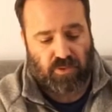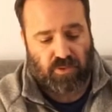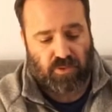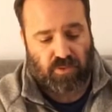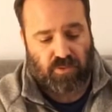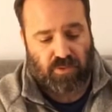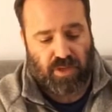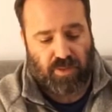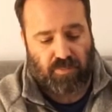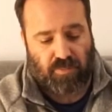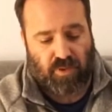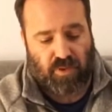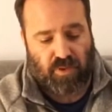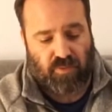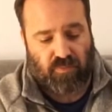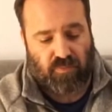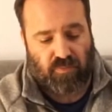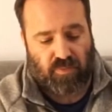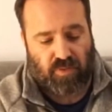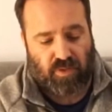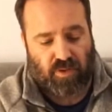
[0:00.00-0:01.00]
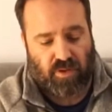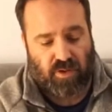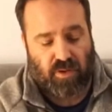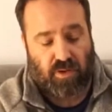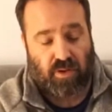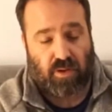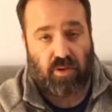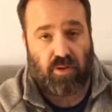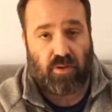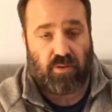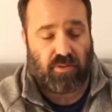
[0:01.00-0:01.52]
number of
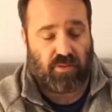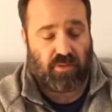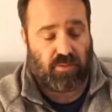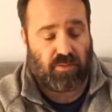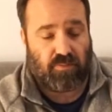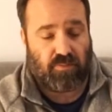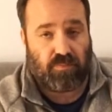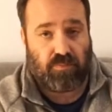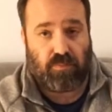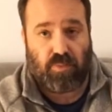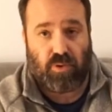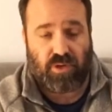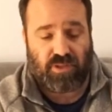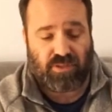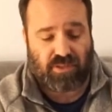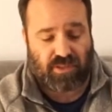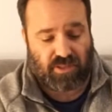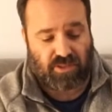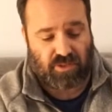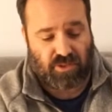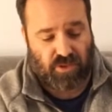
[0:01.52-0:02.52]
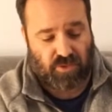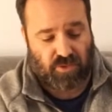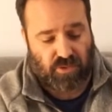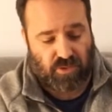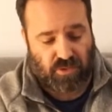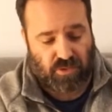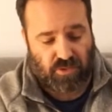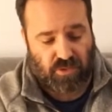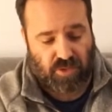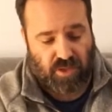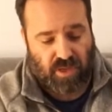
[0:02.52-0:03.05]
points in
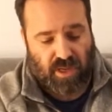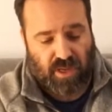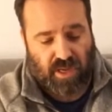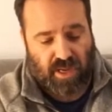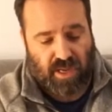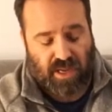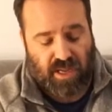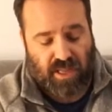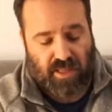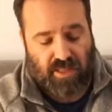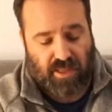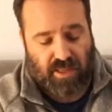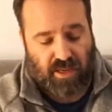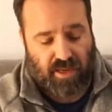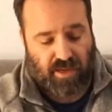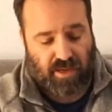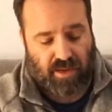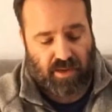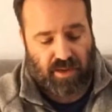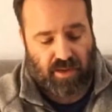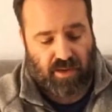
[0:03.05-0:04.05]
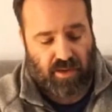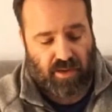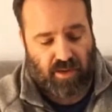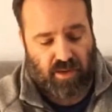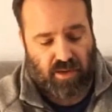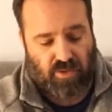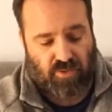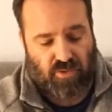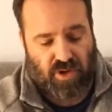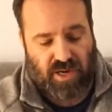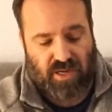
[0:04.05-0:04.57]
total, and
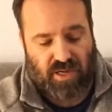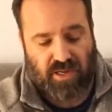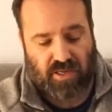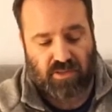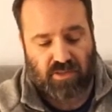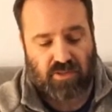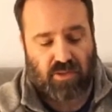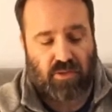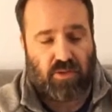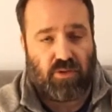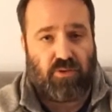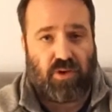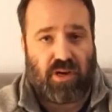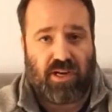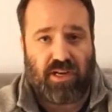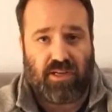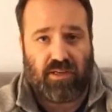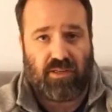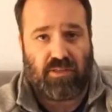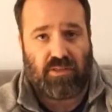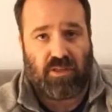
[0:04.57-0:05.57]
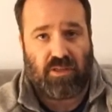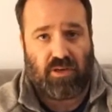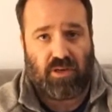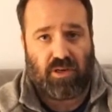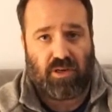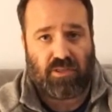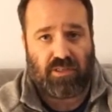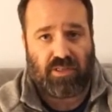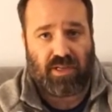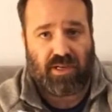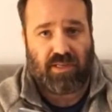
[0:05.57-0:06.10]
then grading. So the grading is the
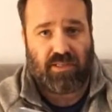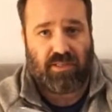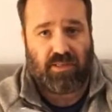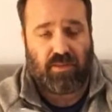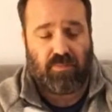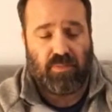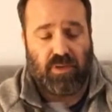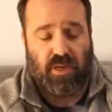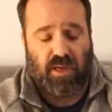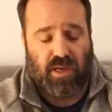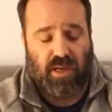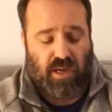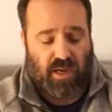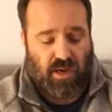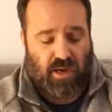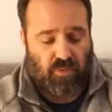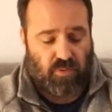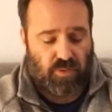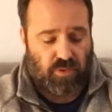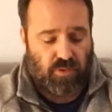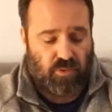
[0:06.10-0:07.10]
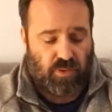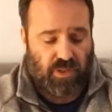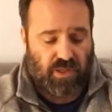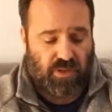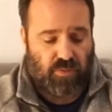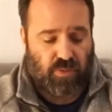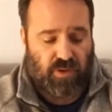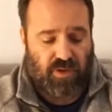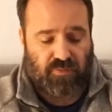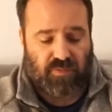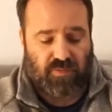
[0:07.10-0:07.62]
last item. I will do
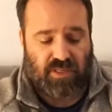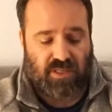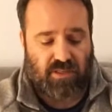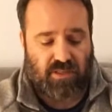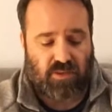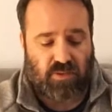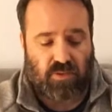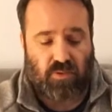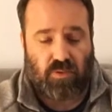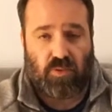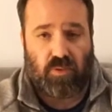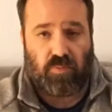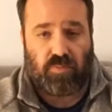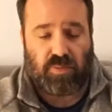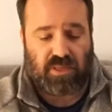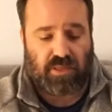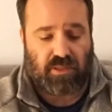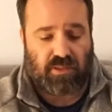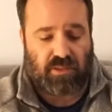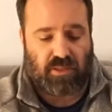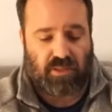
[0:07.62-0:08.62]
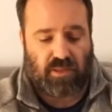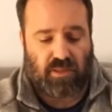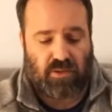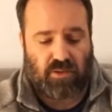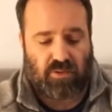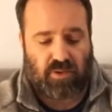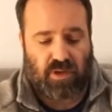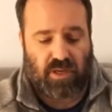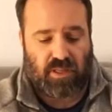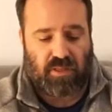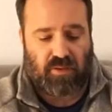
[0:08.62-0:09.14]
that when I've tested all the beers, and I'll
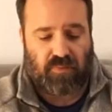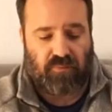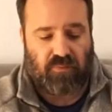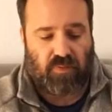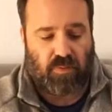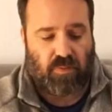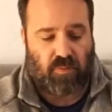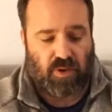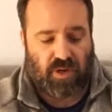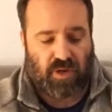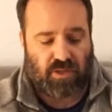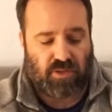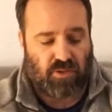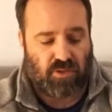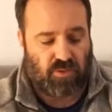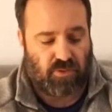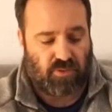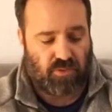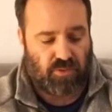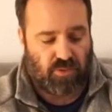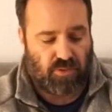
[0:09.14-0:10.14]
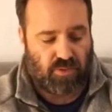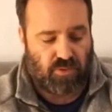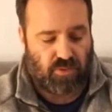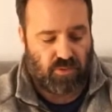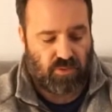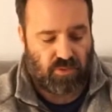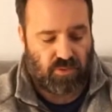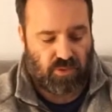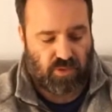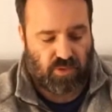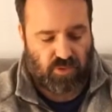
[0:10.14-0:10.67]
grade them from 1
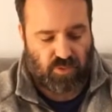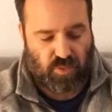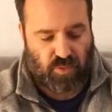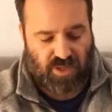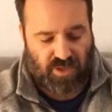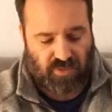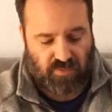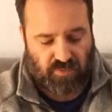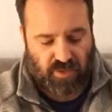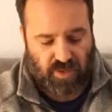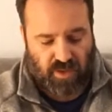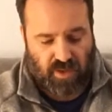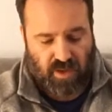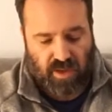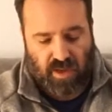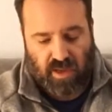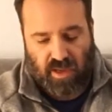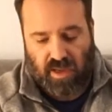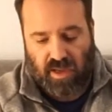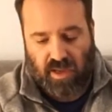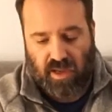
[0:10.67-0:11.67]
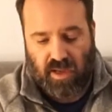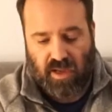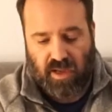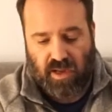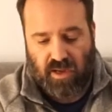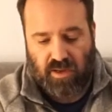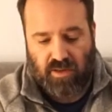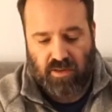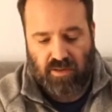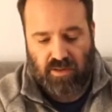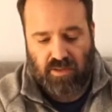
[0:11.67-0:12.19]
to 12,
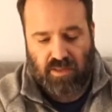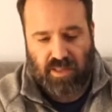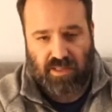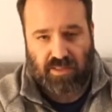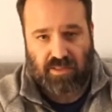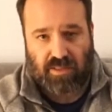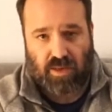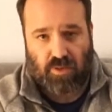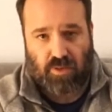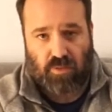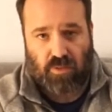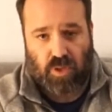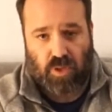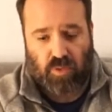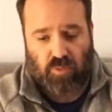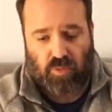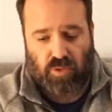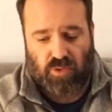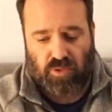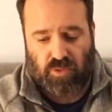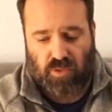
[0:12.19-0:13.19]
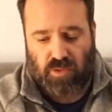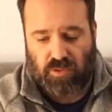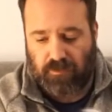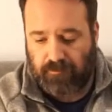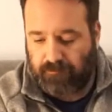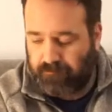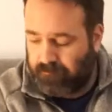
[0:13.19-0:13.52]
and that's how I will do it.